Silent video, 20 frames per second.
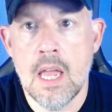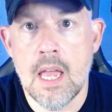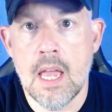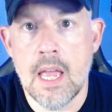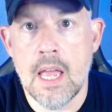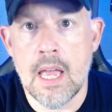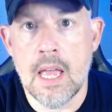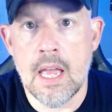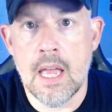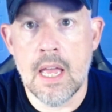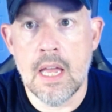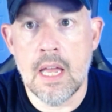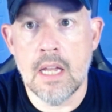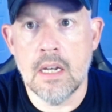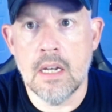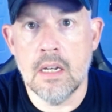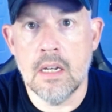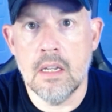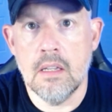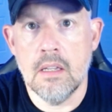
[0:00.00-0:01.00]

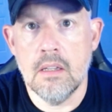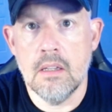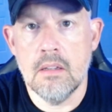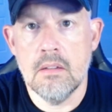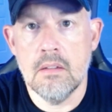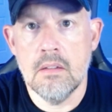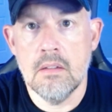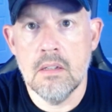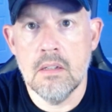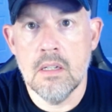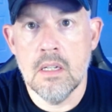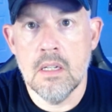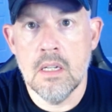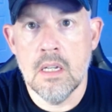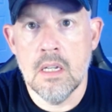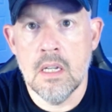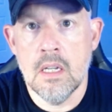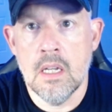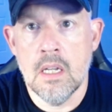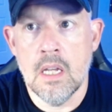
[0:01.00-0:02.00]
And
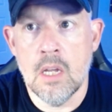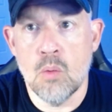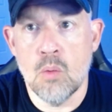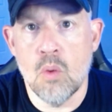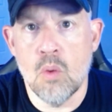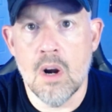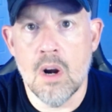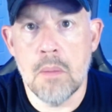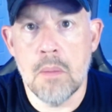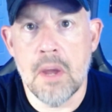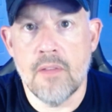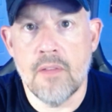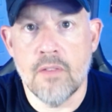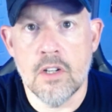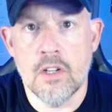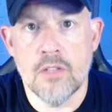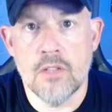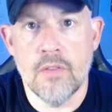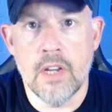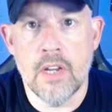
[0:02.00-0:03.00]
in one of my
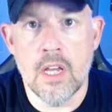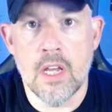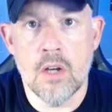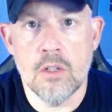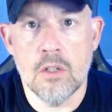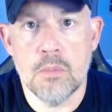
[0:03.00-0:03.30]
first videos,